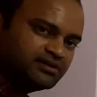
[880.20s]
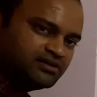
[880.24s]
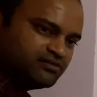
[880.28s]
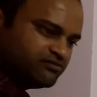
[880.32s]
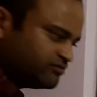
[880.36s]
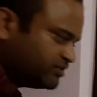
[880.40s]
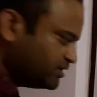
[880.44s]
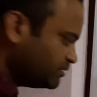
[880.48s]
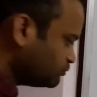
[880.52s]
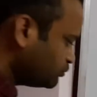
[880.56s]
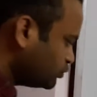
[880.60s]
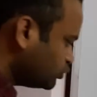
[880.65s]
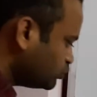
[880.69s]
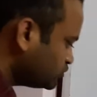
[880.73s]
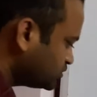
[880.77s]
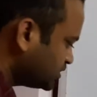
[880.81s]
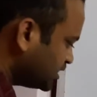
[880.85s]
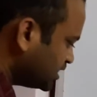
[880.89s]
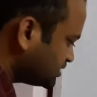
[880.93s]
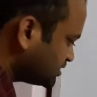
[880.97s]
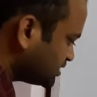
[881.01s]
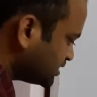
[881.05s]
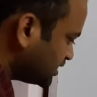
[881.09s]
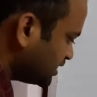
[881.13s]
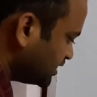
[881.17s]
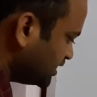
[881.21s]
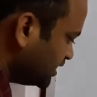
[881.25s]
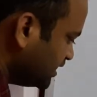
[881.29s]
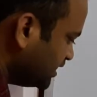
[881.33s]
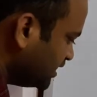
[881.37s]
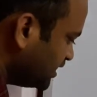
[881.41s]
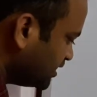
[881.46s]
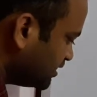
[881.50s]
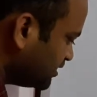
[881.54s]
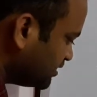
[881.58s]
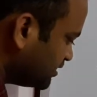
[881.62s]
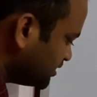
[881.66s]
we move this
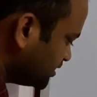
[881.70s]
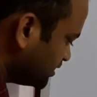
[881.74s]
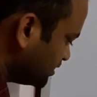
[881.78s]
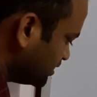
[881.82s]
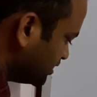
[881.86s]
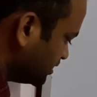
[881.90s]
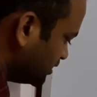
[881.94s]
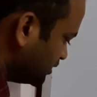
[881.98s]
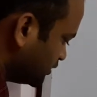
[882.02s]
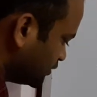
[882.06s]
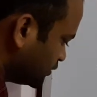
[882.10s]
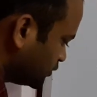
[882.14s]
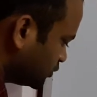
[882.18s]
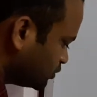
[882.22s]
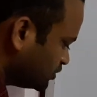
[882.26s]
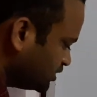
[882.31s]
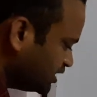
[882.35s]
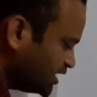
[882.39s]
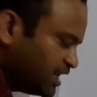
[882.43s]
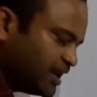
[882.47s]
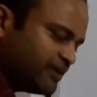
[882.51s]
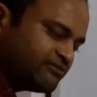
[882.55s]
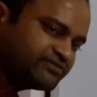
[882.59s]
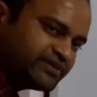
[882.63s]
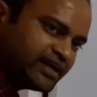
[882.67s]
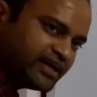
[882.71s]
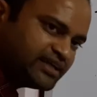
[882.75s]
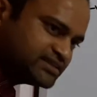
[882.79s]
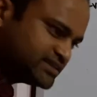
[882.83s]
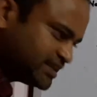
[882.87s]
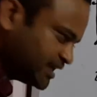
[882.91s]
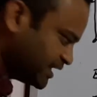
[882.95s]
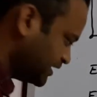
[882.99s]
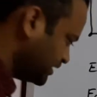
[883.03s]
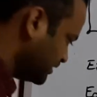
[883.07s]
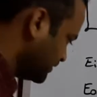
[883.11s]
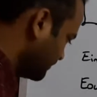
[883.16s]
E in to the left hand
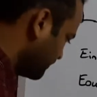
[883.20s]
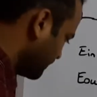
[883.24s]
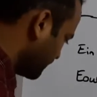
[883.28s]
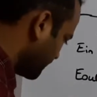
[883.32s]
side,